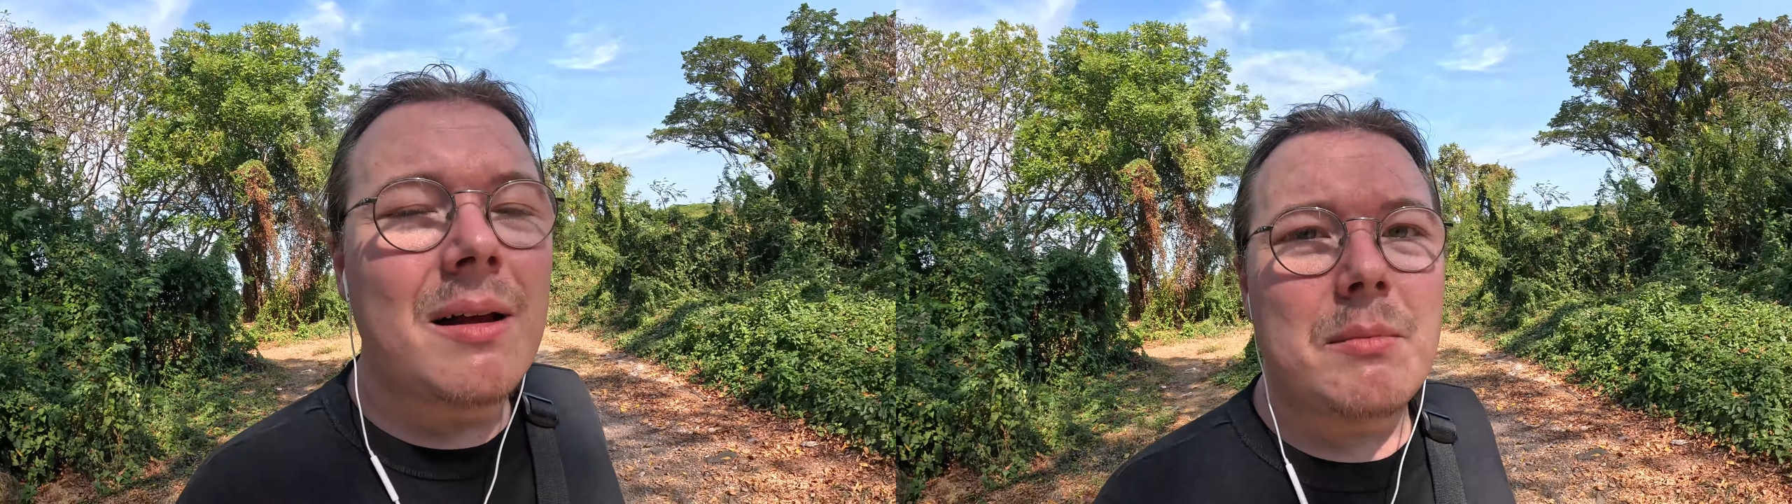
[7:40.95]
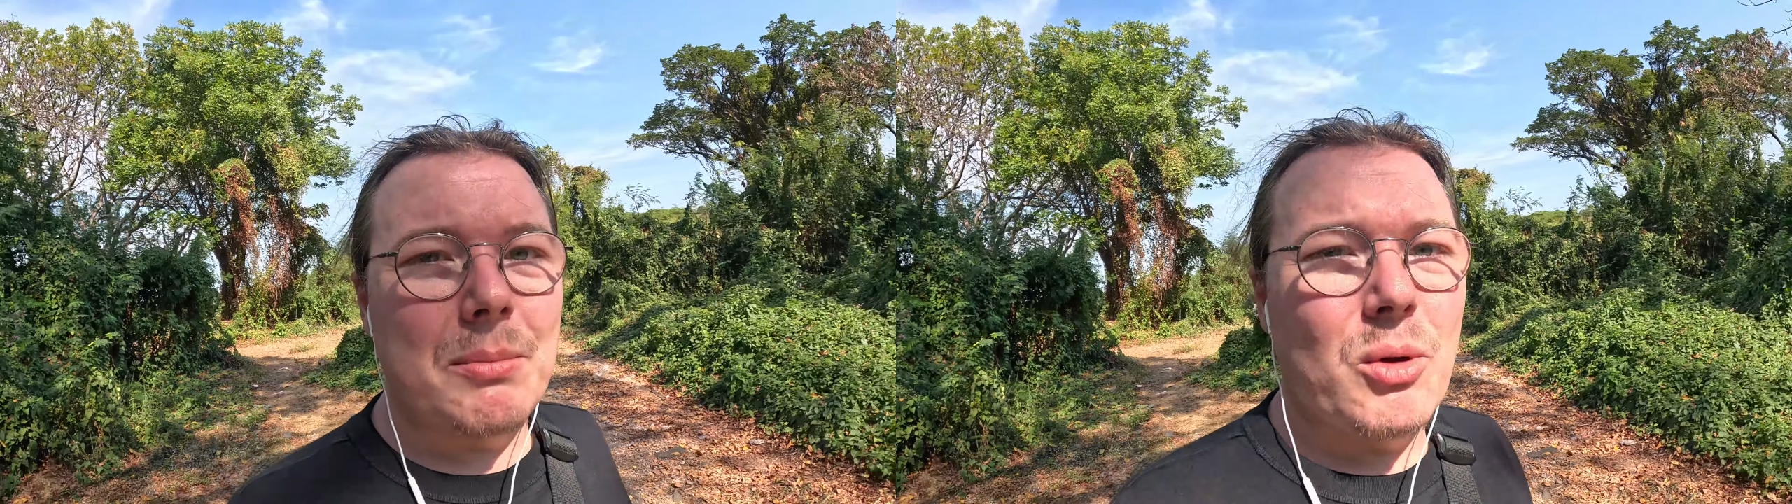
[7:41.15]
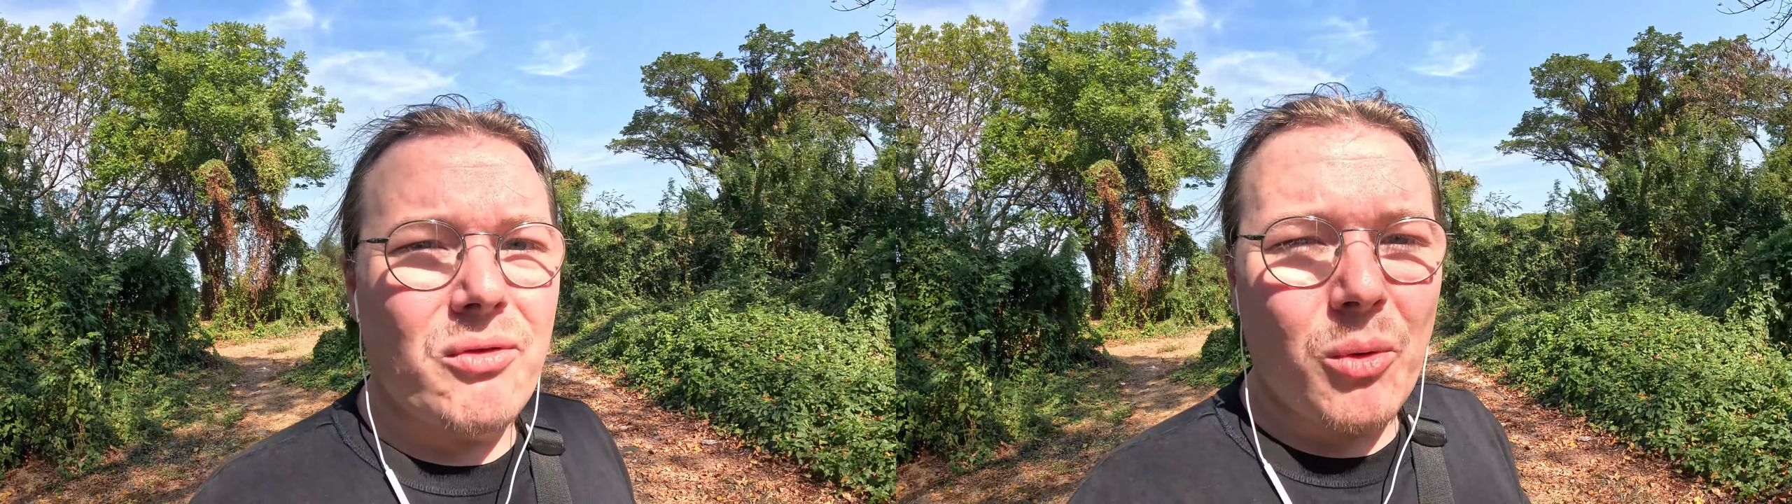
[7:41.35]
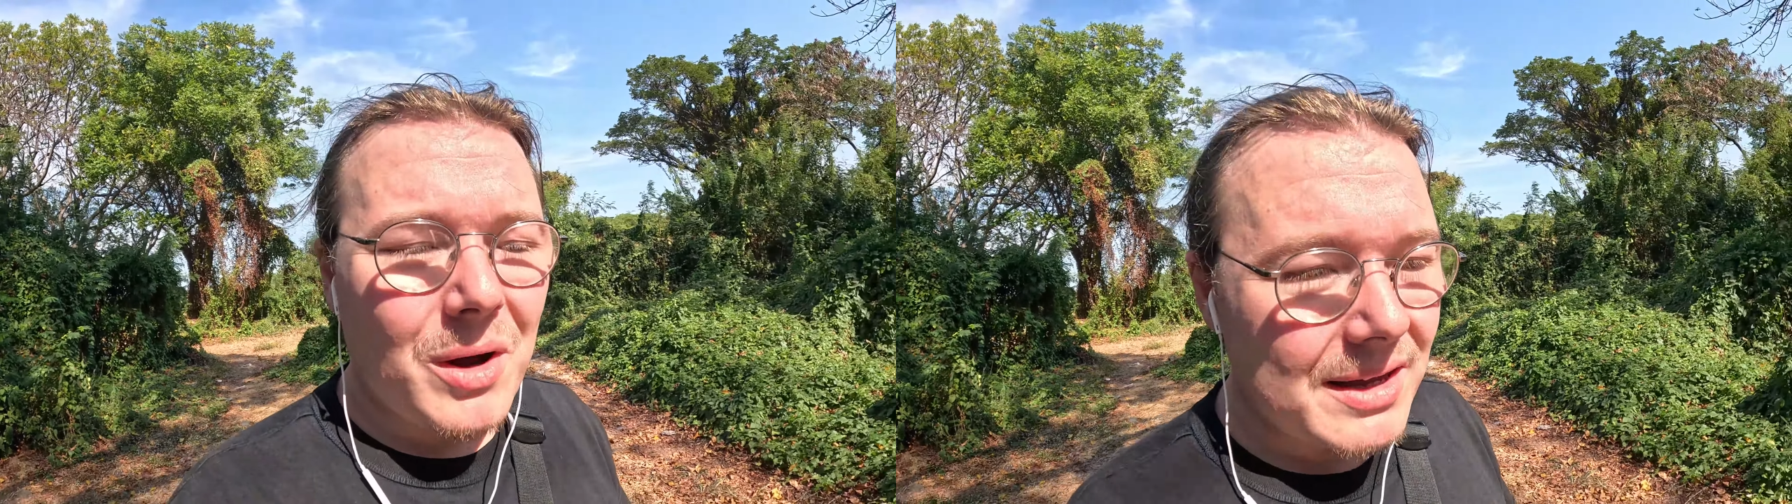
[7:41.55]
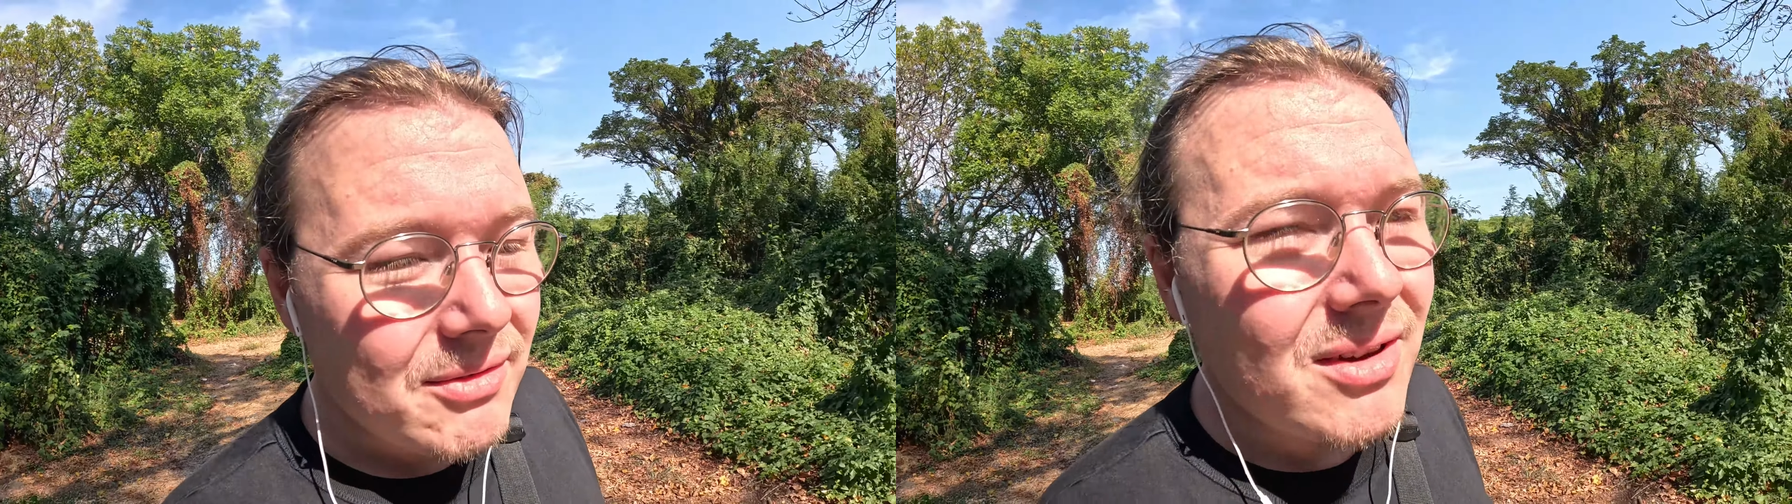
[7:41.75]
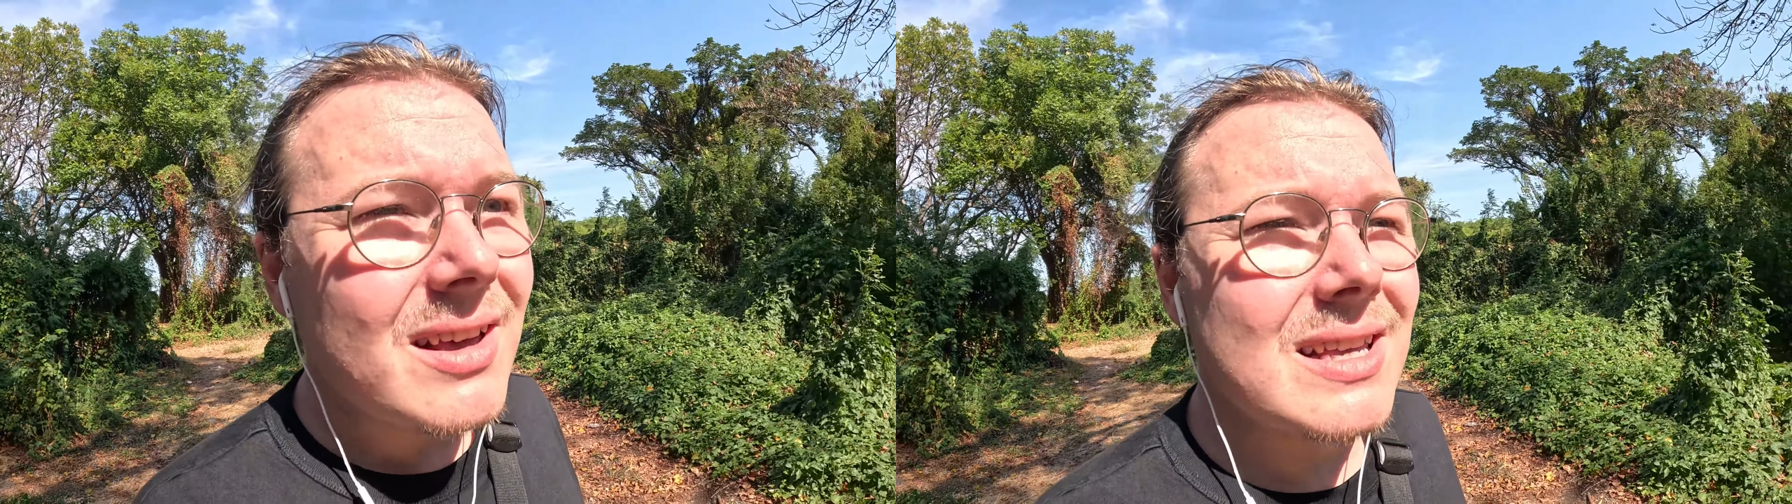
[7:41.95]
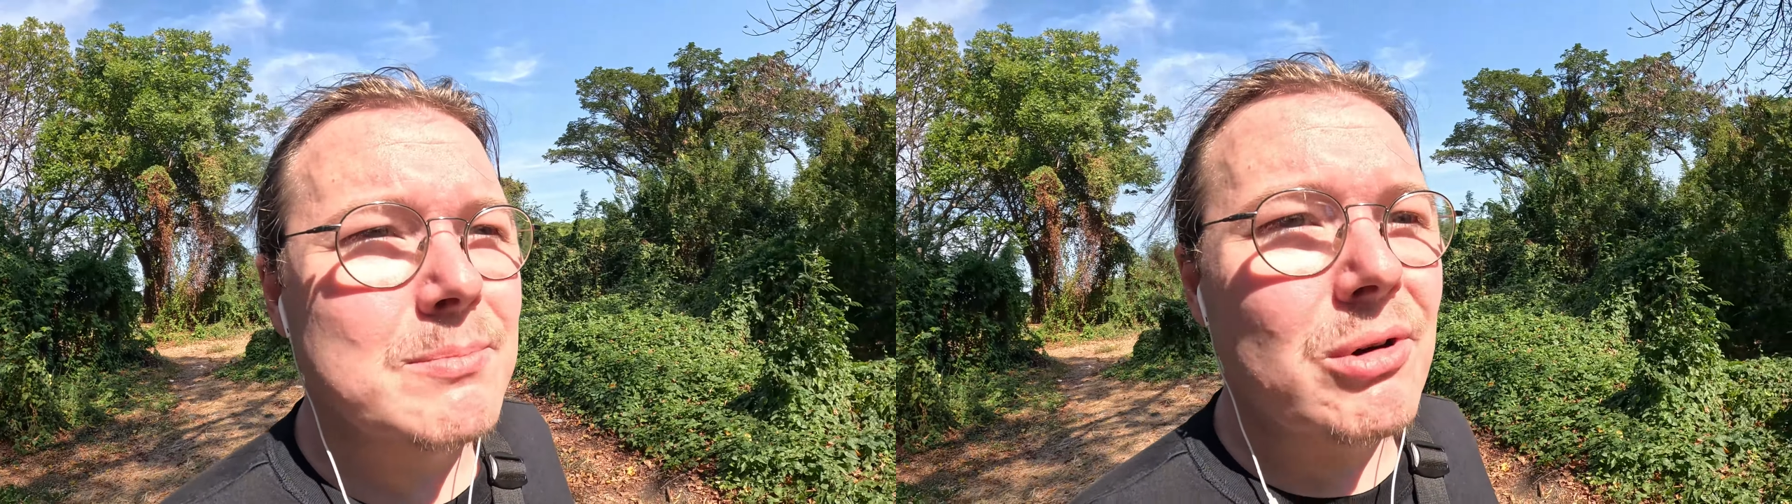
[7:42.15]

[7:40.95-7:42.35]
my beautiful wife is